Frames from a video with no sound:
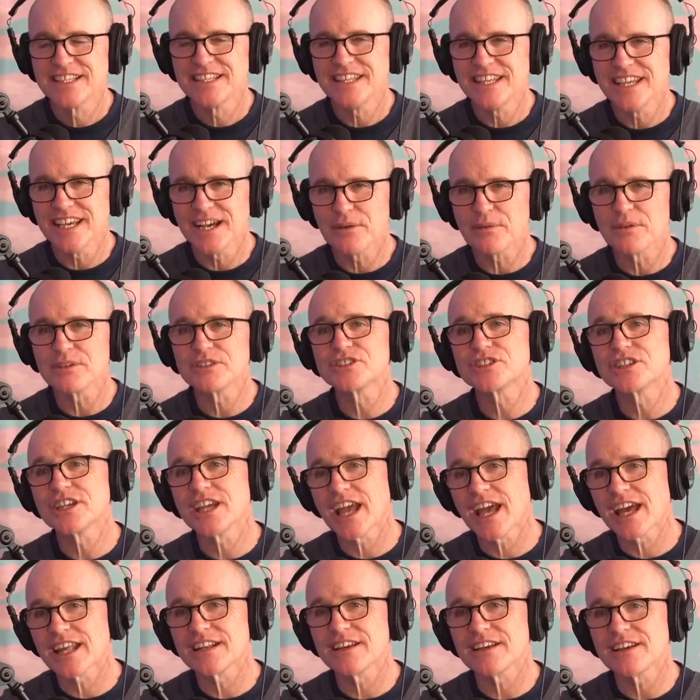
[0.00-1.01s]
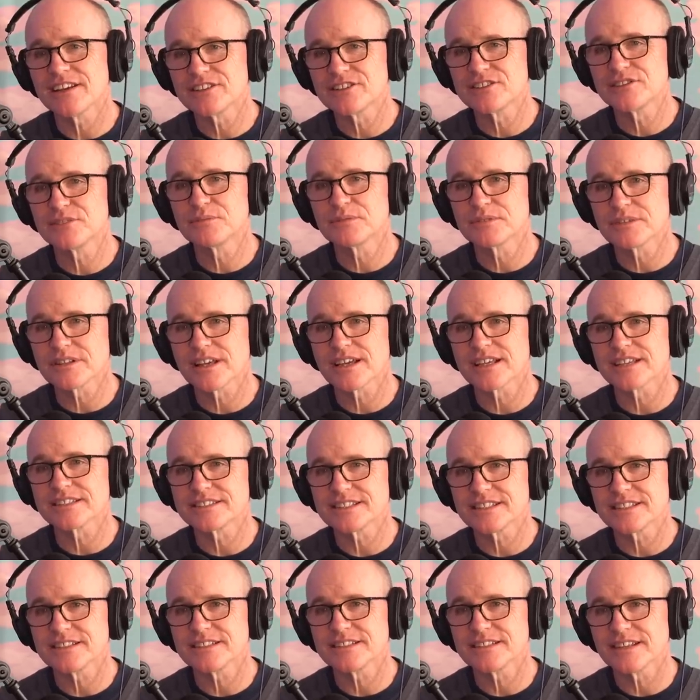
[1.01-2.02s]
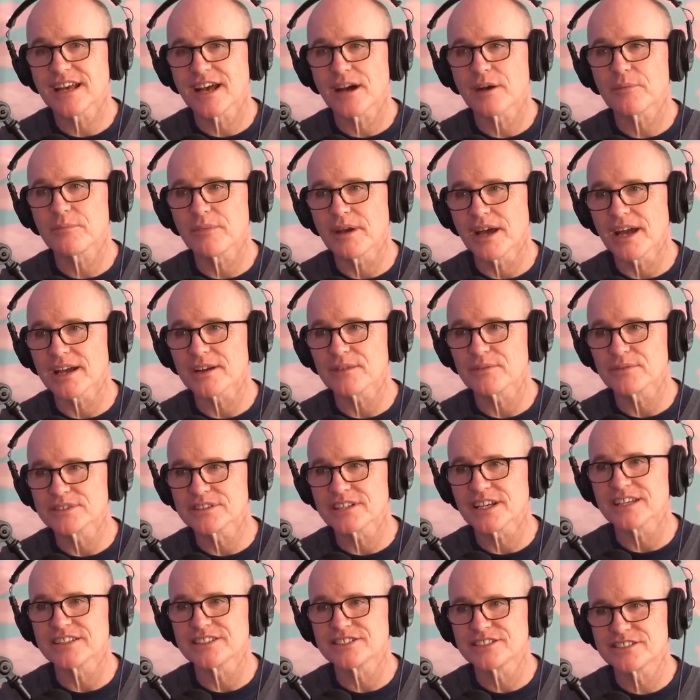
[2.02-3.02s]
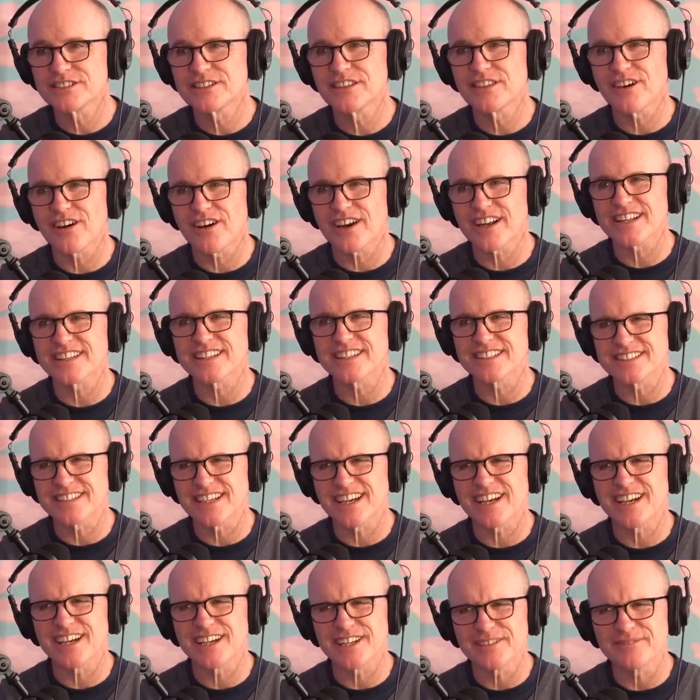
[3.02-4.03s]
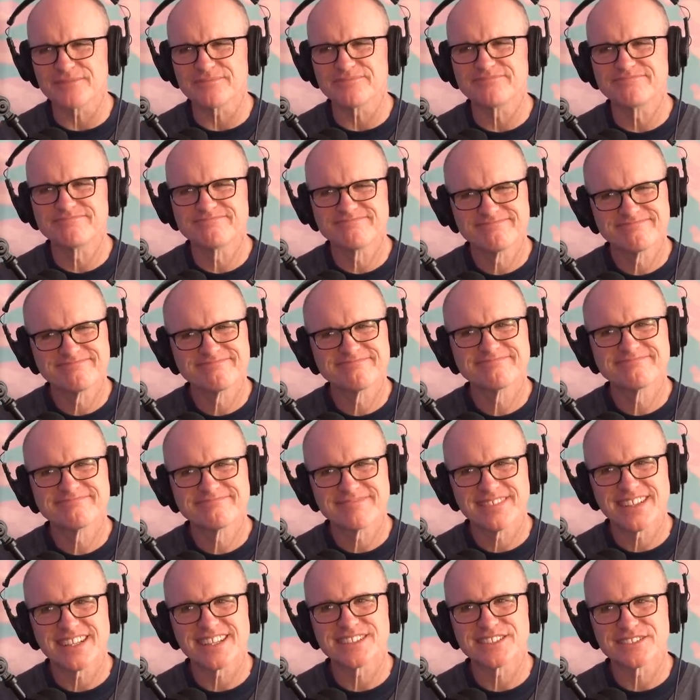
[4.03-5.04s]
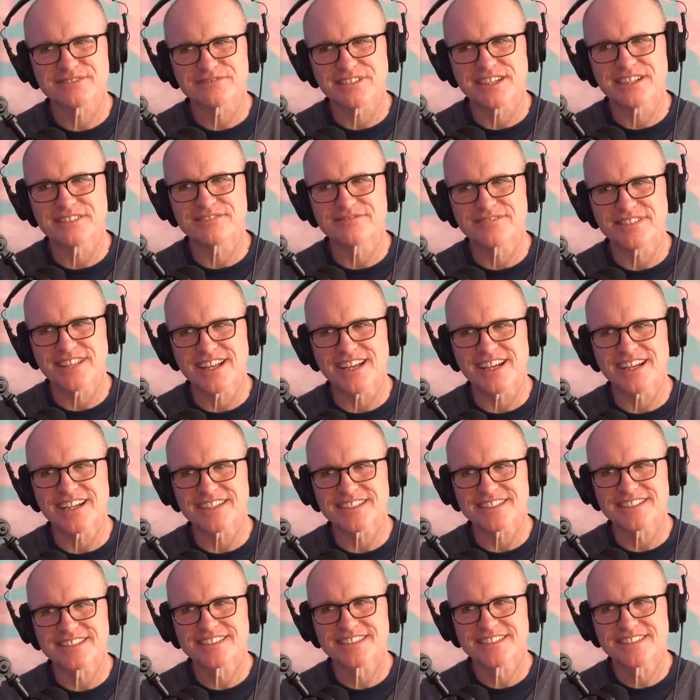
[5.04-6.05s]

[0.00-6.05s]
Yeah, well, she had a Subaru Legacy Outback, which I thought at the time, that's a red flag.